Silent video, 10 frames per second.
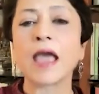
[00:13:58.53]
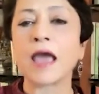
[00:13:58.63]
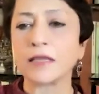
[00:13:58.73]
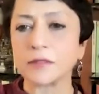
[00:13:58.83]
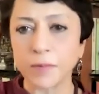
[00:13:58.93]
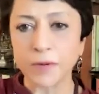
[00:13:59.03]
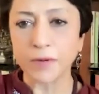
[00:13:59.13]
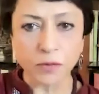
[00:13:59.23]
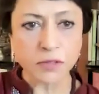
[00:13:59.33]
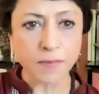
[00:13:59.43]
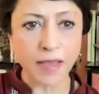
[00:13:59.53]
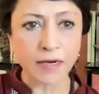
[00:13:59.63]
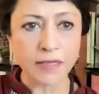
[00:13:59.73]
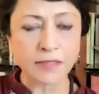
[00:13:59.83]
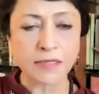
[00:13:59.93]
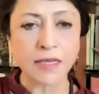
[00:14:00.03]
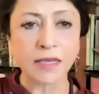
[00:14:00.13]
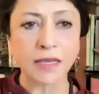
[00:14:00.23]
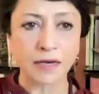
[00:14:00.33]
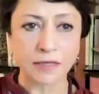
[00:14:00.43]
and has been used by
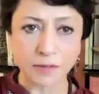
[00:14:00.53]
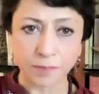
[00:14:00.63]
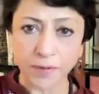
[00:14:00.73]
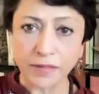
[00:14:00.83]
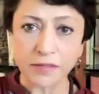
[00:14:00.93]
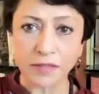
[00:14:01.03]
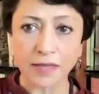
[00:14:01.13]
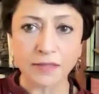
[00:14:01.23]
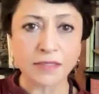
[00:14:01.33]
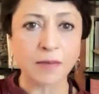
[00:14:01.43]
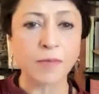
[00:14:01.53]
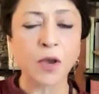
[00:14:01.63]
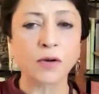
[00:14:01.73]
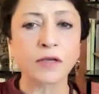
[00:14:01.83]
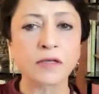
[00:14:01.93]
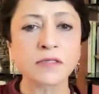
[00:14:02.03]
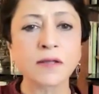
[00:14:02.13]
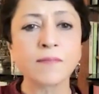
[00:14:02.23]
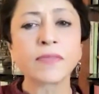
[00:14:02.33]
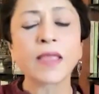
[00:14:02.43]
NSE in its appeals against SEBI orders.
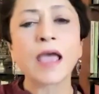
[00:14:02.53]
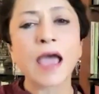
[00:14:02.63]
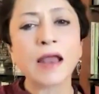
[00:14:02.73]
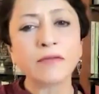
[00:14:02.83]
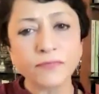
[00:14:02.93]
And